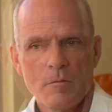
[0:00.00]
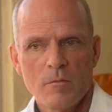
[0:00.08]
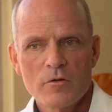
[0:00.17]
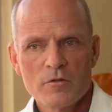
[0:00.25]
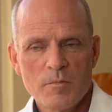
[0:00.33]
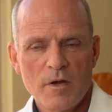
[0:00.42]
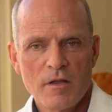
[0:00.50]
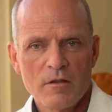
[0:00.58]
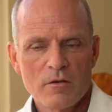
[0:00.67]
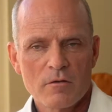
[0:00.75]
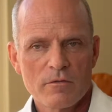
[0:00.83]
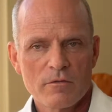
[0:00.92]
Most men
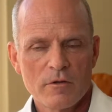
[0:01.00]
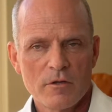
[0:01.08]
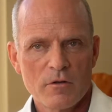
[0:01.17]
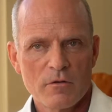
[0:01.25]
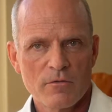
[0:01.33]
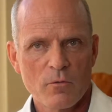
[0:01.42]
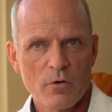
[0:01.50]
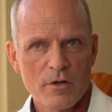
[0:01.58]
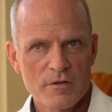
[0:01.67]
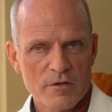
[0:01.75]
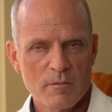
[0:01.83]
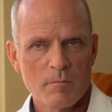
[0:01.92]
in their
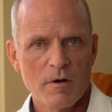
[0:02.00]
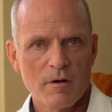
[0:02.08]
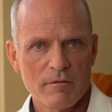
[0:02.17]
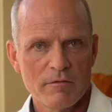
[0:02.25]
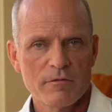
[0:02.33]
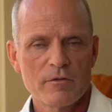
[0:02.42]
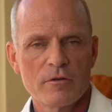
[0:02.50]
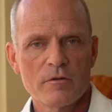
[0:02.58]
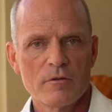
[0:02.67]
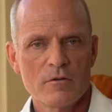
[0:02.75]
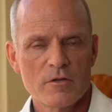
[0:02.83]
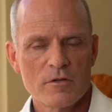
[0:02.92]
40s and above
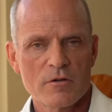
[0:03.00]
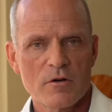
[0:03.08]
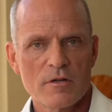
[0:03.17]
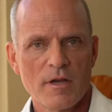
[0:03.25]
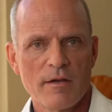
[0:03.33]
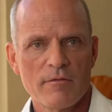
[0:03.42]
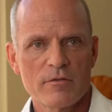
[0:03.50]
usually start to have